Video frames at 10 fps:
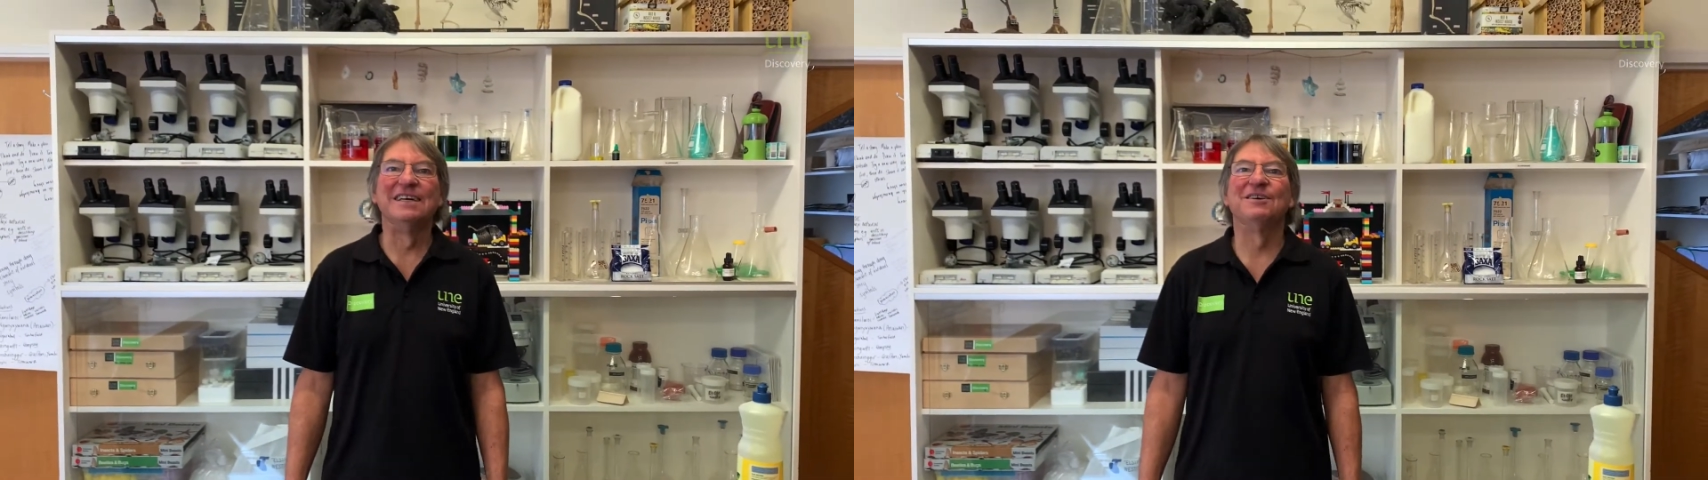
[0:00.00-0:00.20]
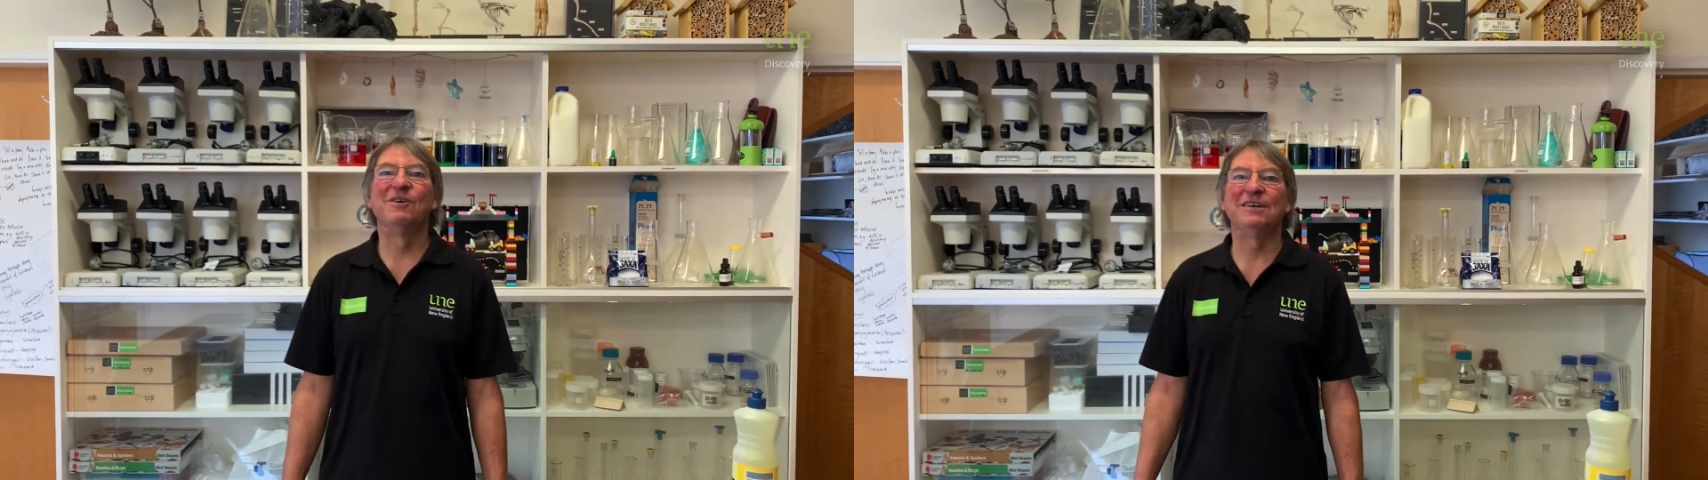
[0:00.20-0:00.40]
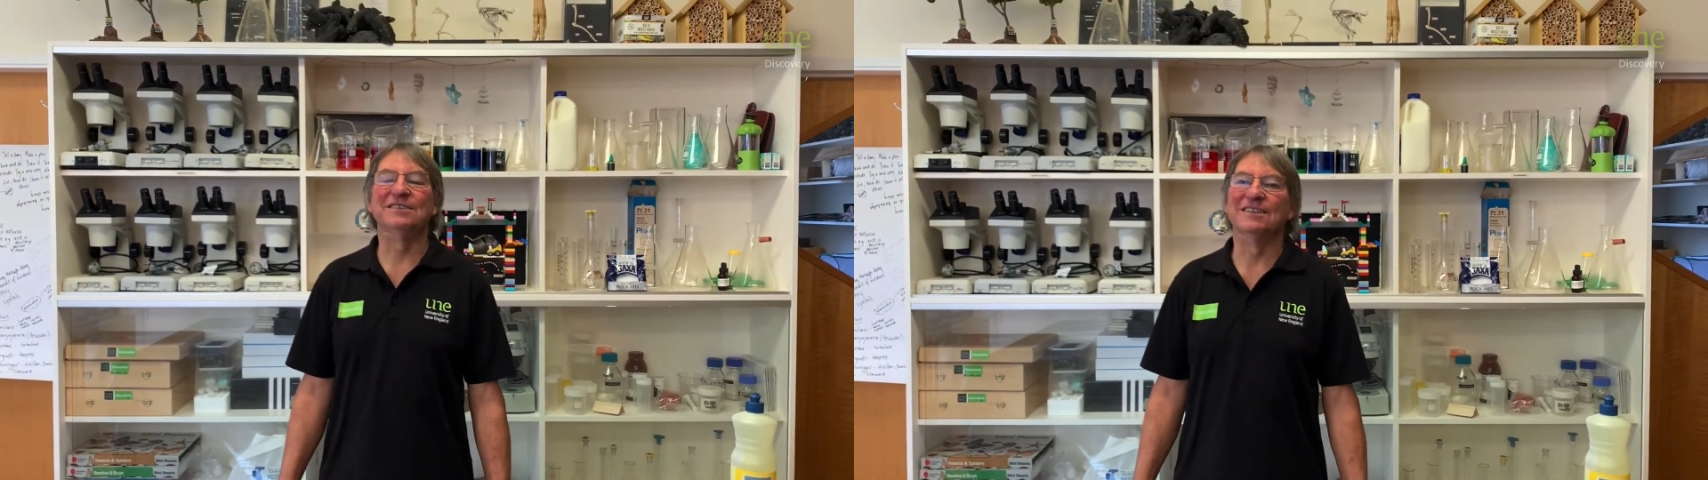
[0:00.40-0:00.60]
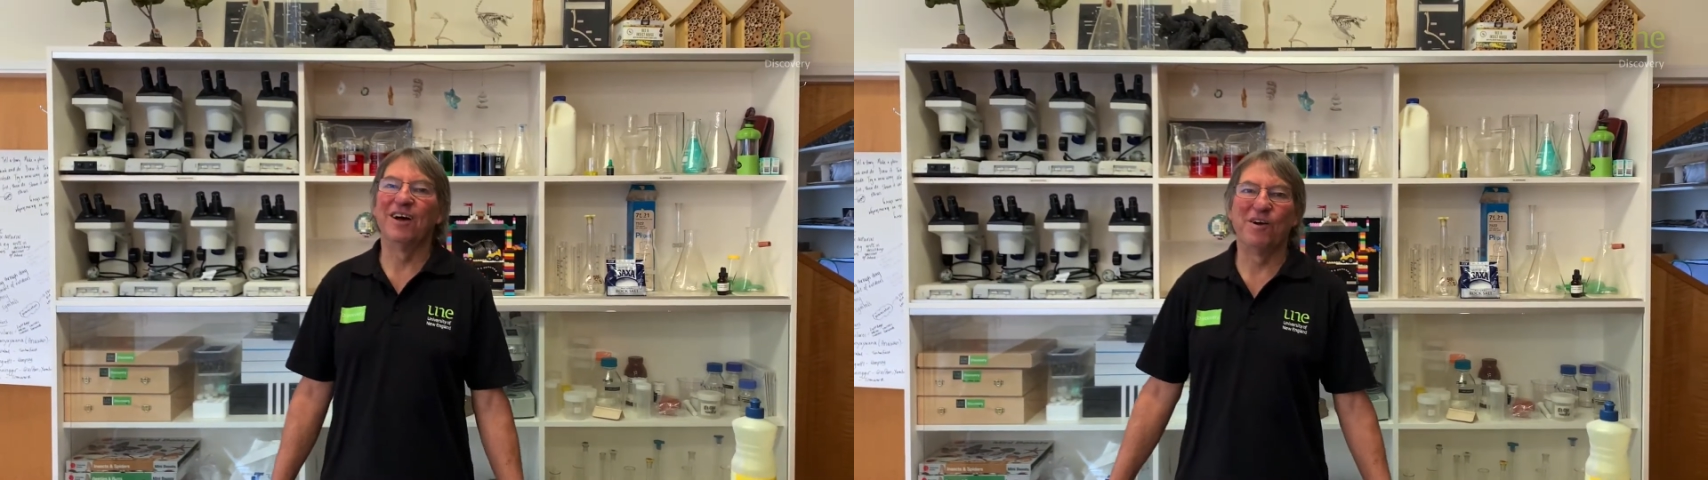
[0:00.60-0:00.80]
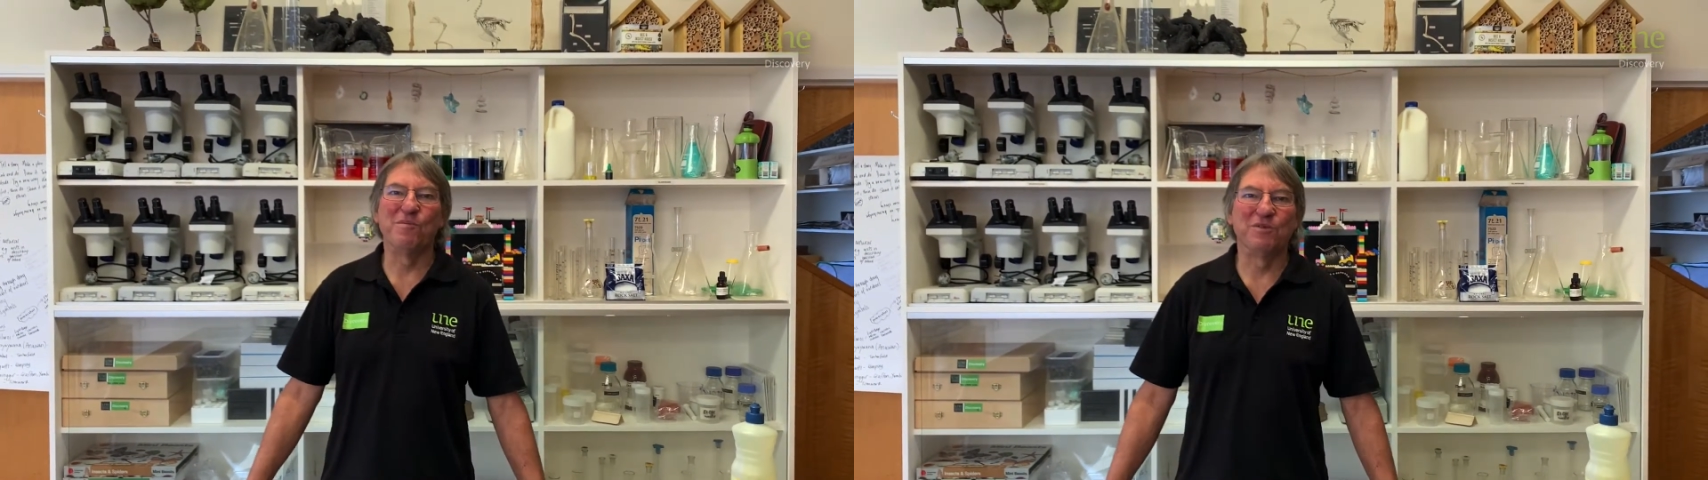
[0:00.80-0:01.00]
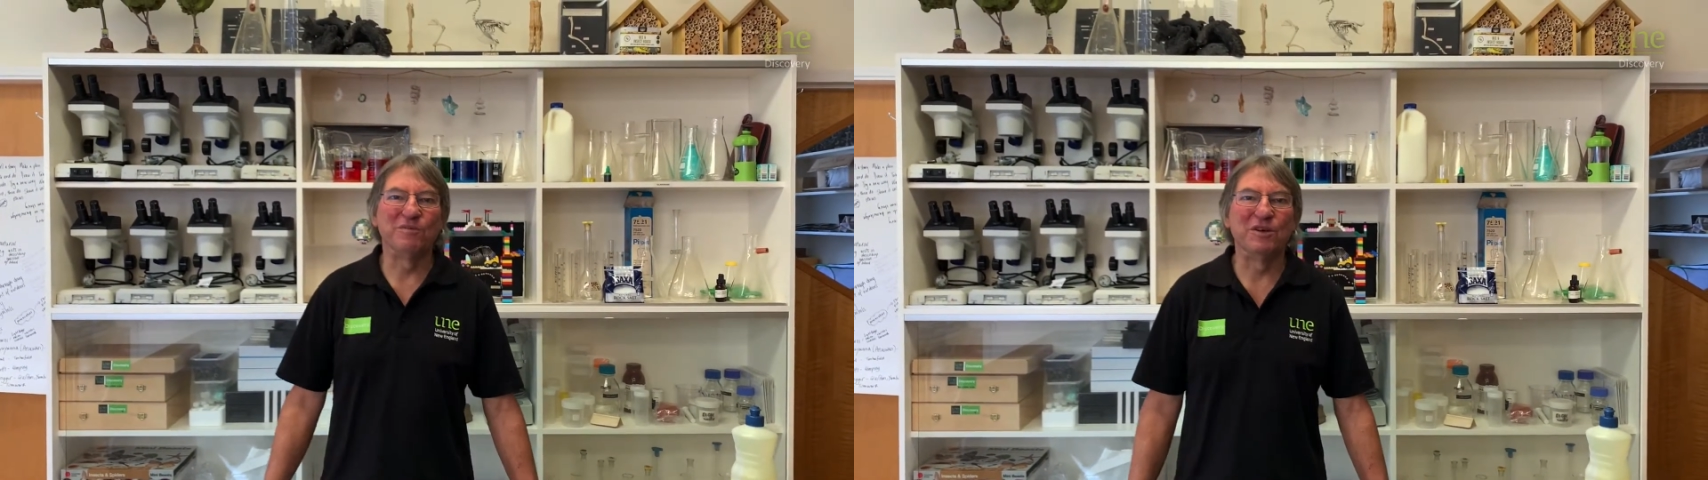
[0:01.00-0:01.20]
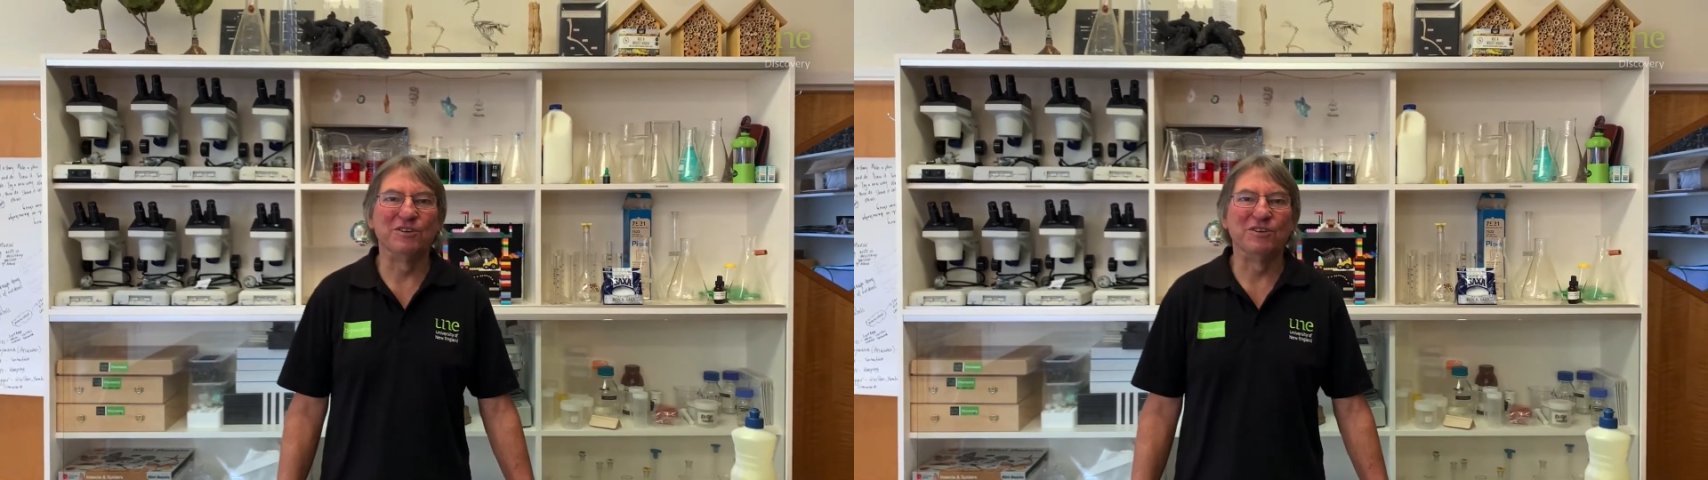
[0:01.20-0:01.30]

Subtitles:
Well, I hope you've been